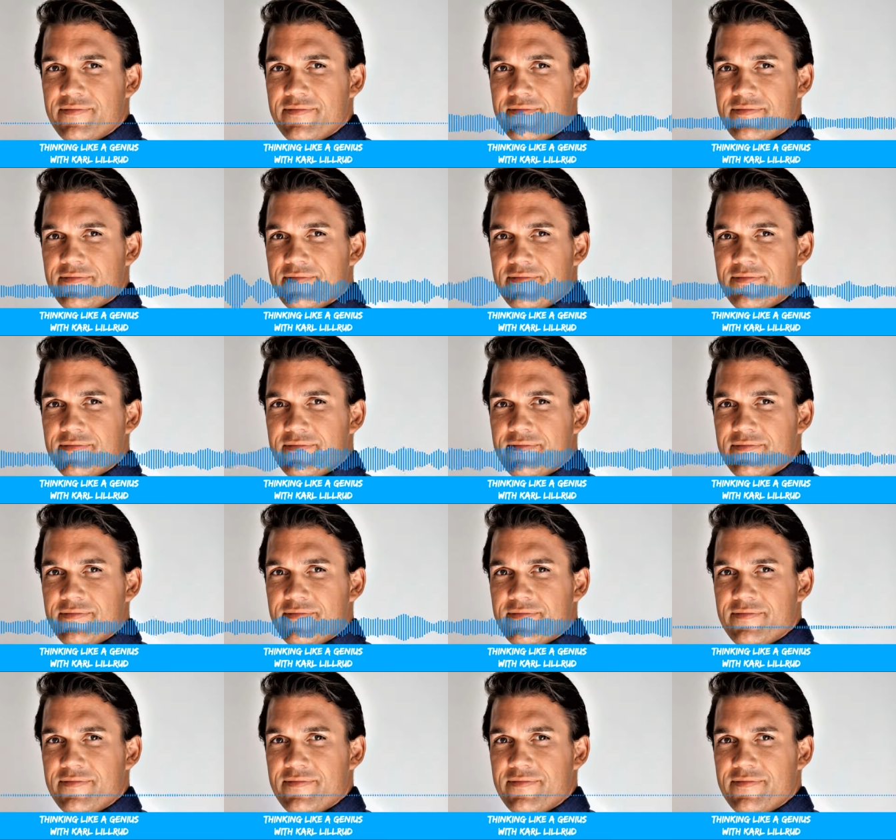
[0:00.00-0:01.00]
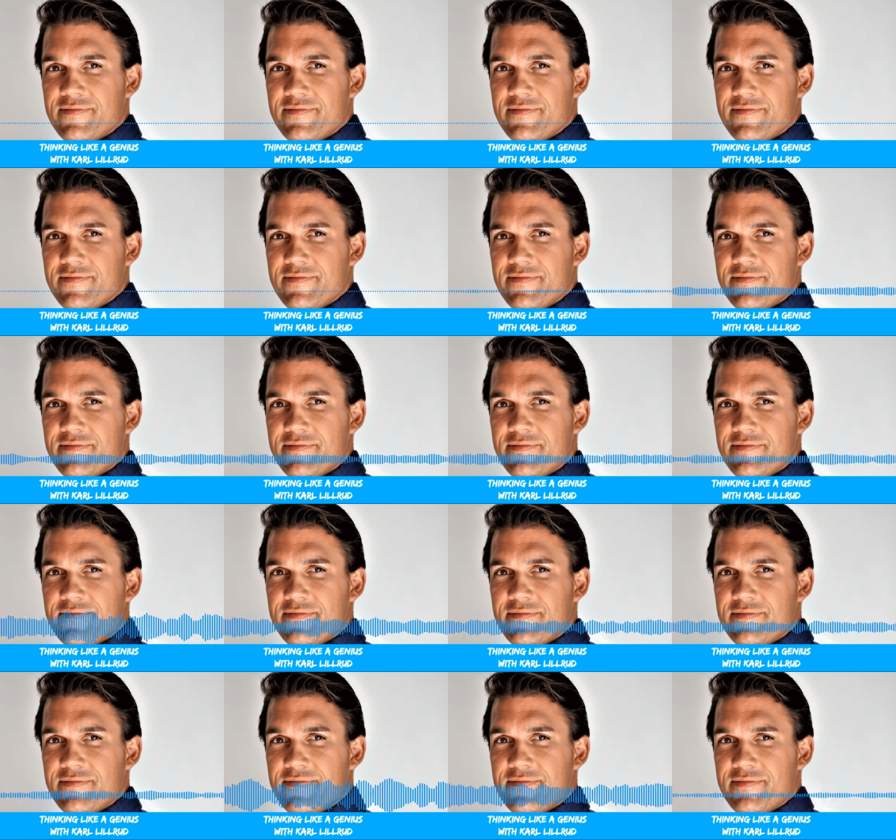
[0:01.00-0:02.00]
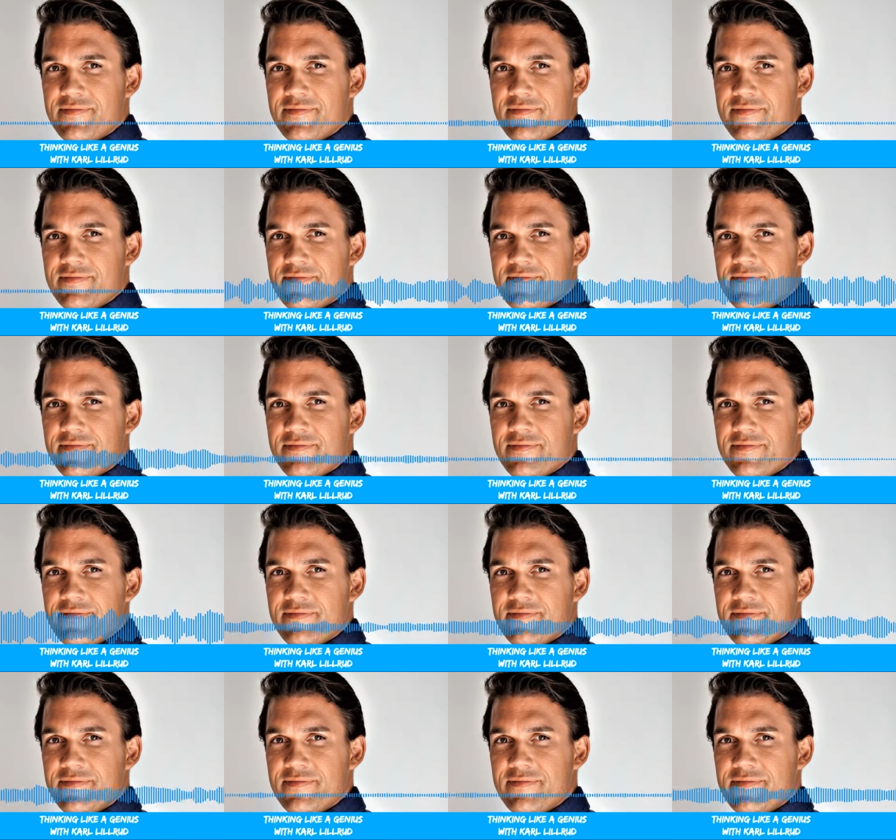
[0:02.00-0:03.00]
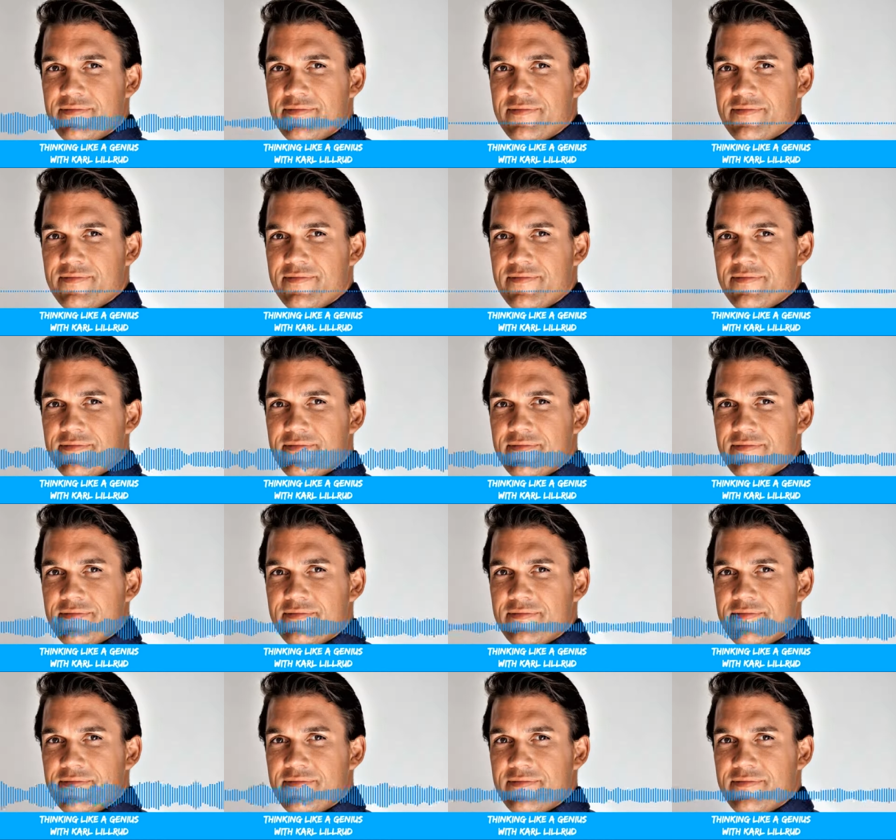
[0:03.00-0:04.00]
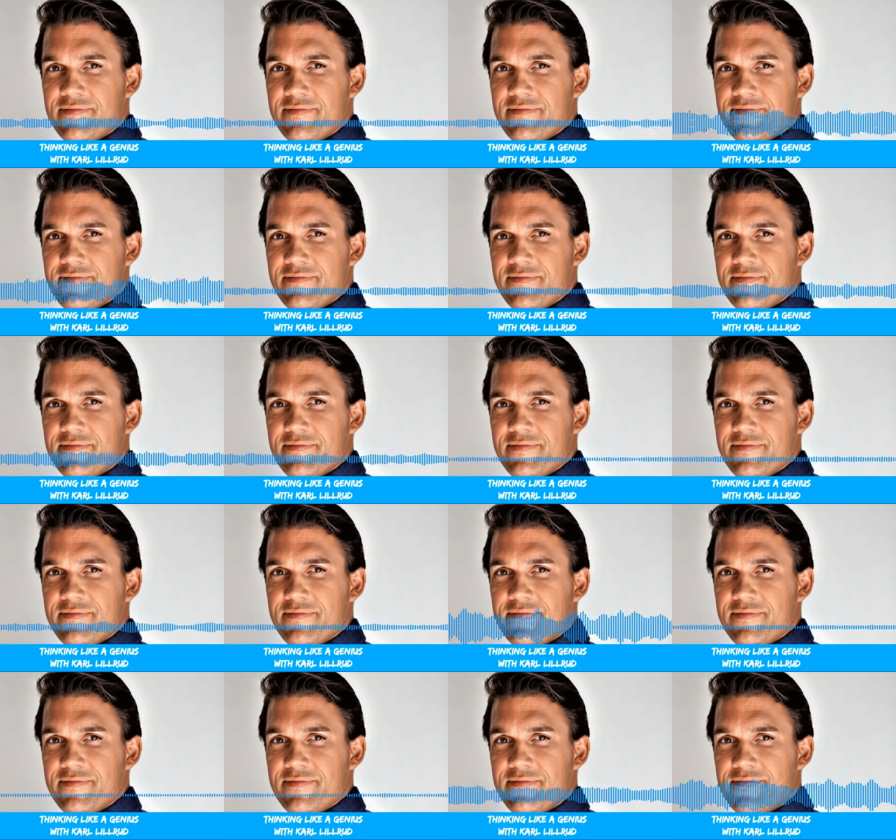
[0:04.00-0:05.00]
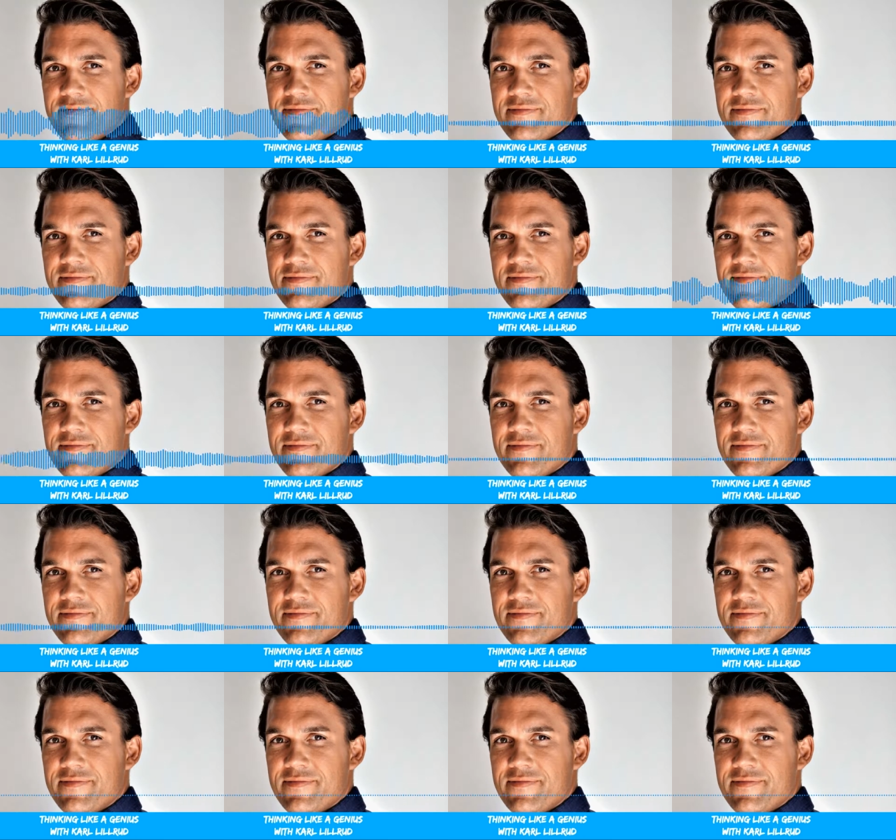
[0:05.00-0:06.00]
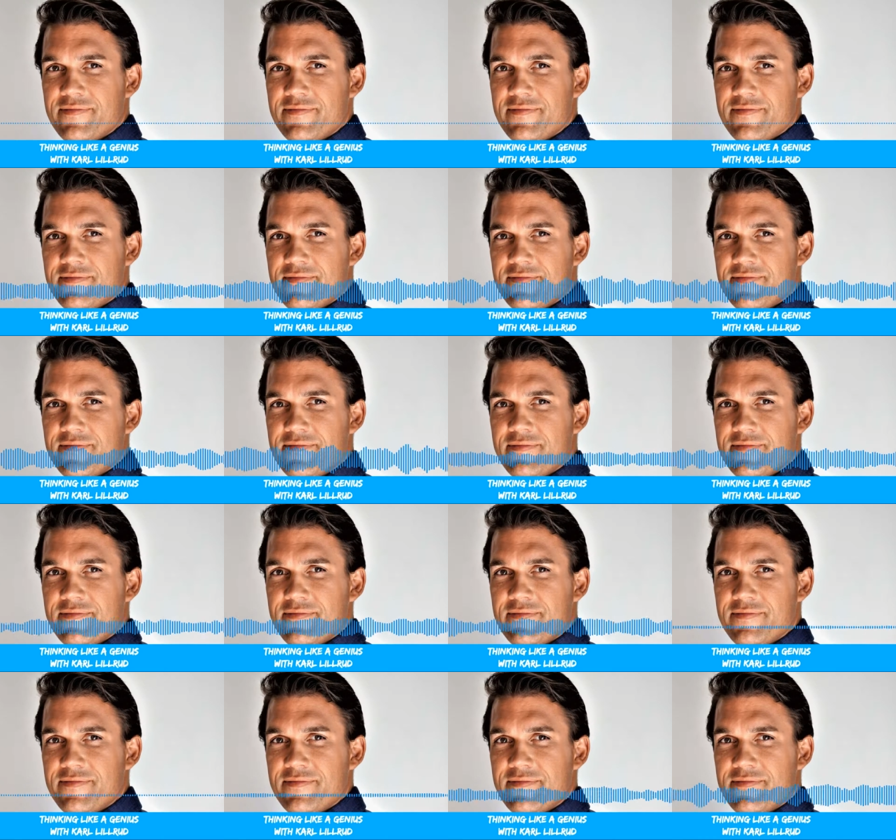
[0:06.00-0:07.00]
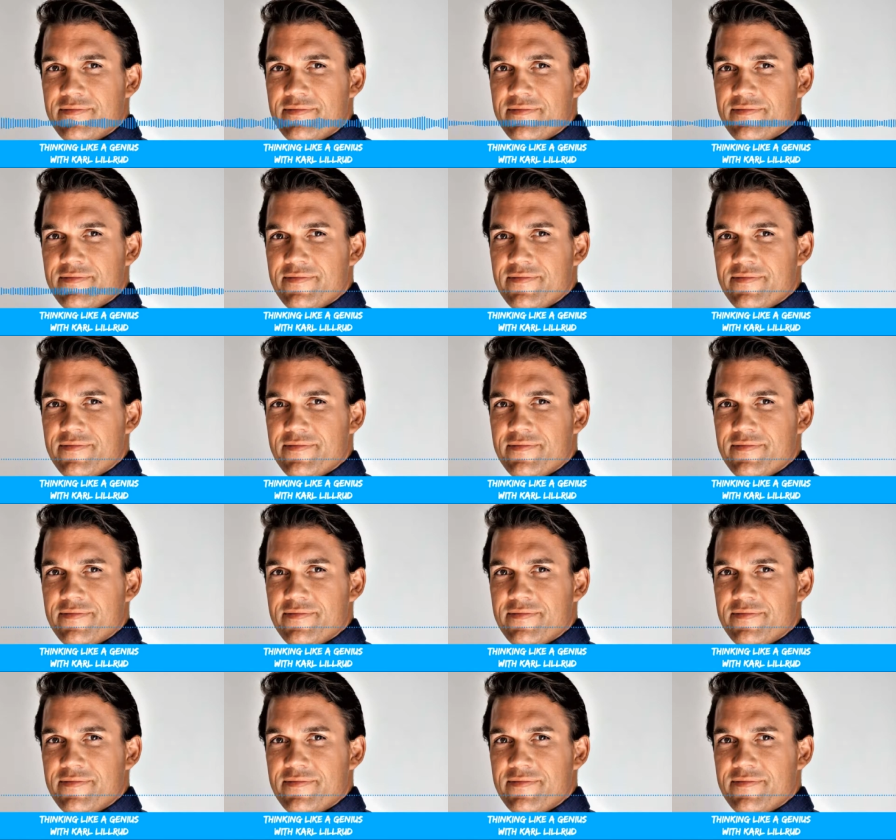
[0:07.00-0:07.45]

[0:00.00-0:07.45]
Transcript: a memory that somewhat recalls what I just gave them as, as a set of search uh, tools.